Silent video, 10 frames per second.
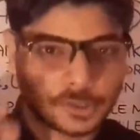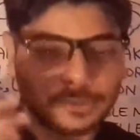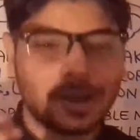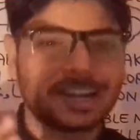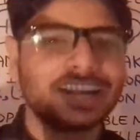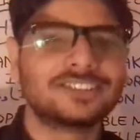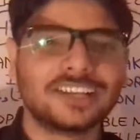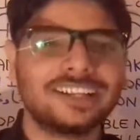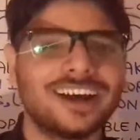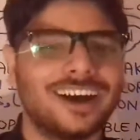So what are
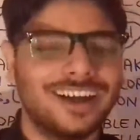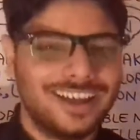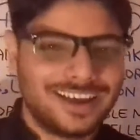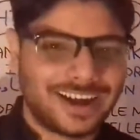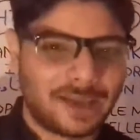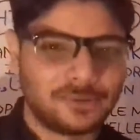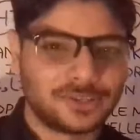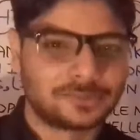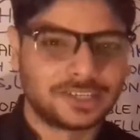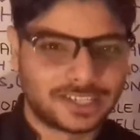actually the
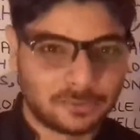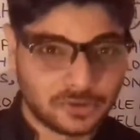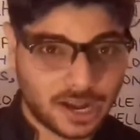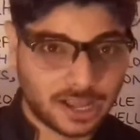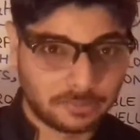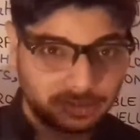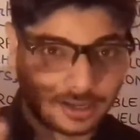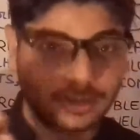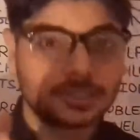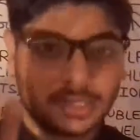ribosomes in terms we are having
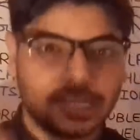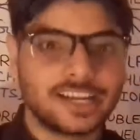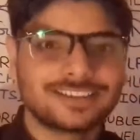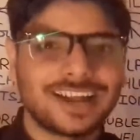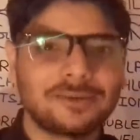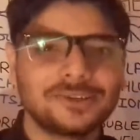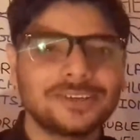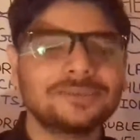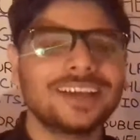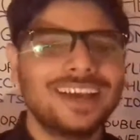the DS
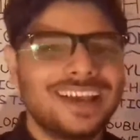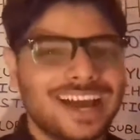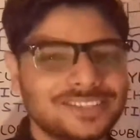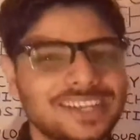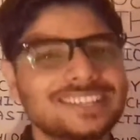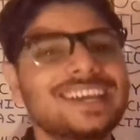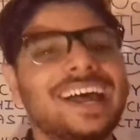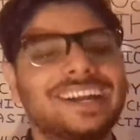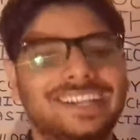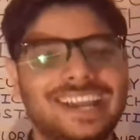ribosomes as well as
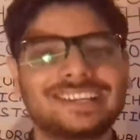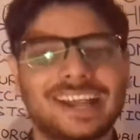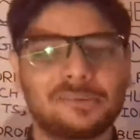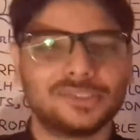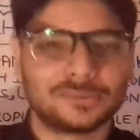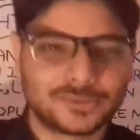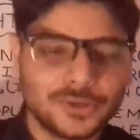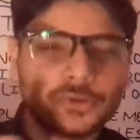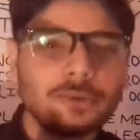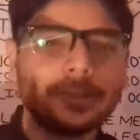the TS ribosomes.
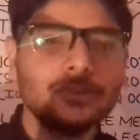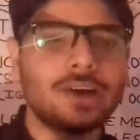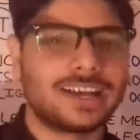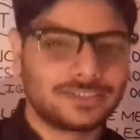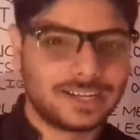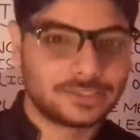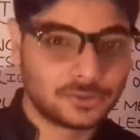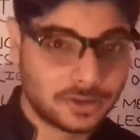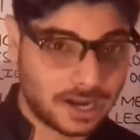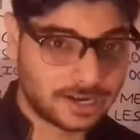So you could view as well
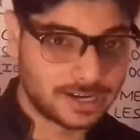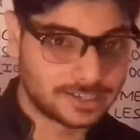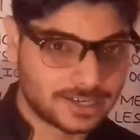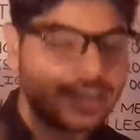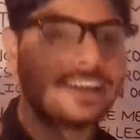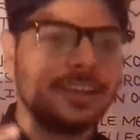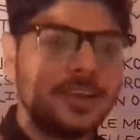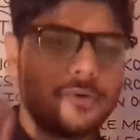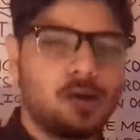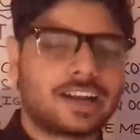as you will understand
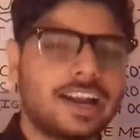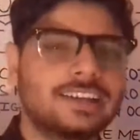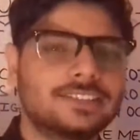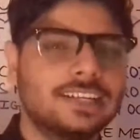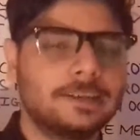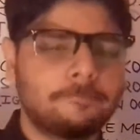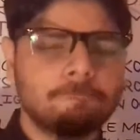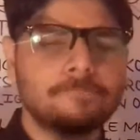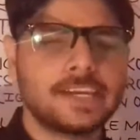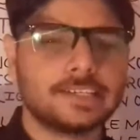what are
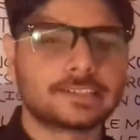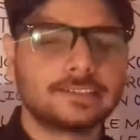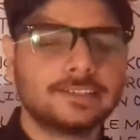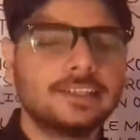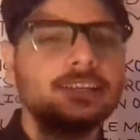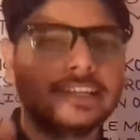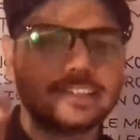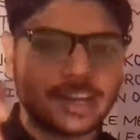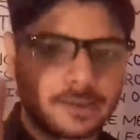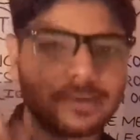actually these.
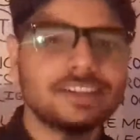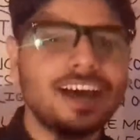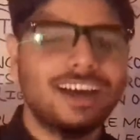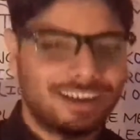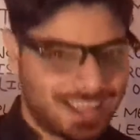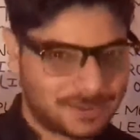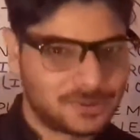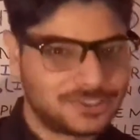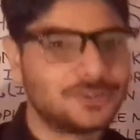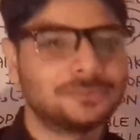Literally mean the
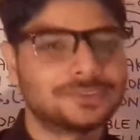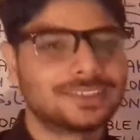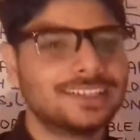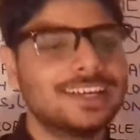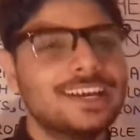ribosomes.